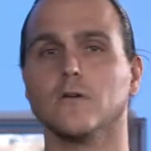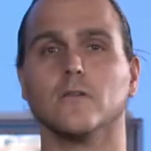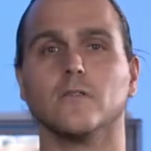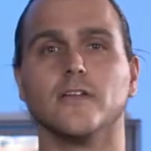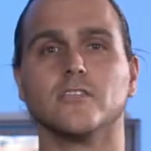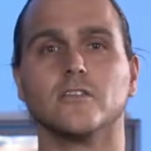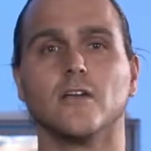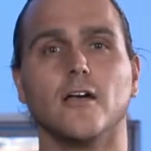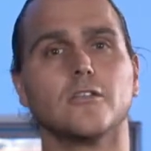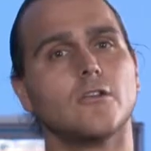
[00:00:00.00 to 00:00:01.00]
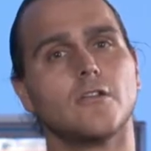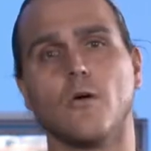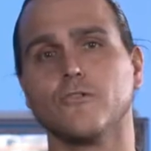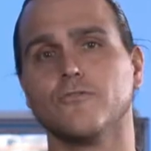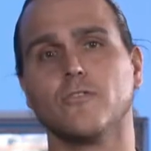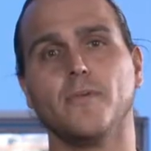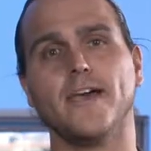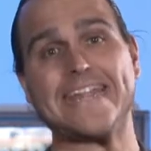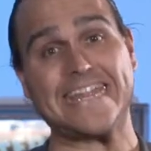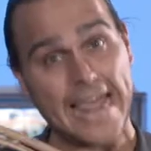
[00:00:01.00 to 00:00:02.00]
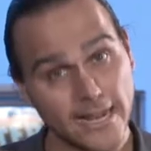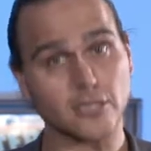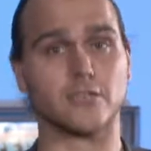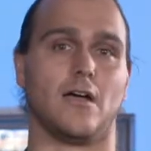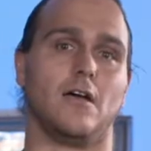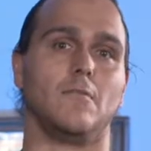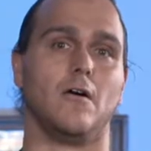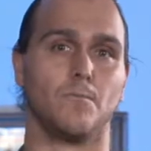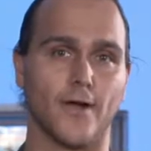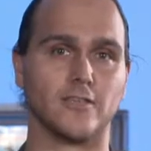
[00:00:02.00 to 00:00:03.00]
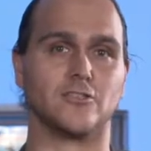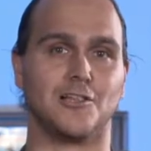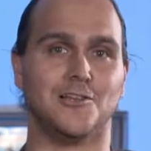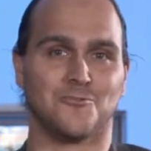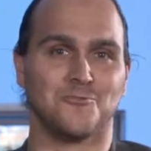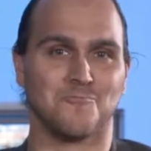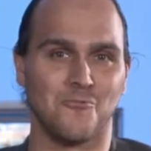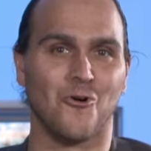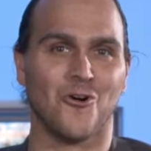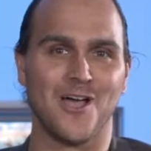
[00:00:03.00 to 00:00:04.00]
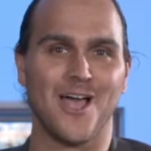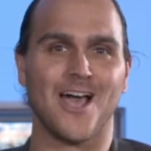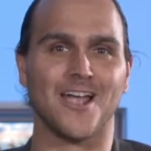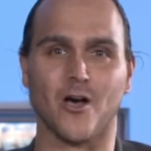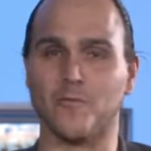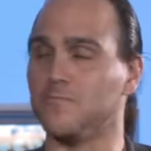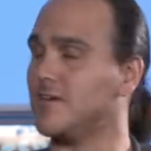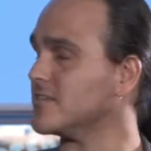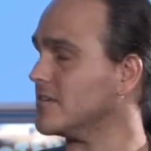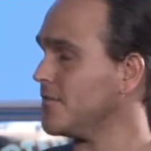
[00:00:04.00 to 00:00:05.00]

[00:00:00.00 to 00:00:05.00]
That's it, guys. Sorry, I was real bad. Next time, I'll practice a little bit more, and I'll be better.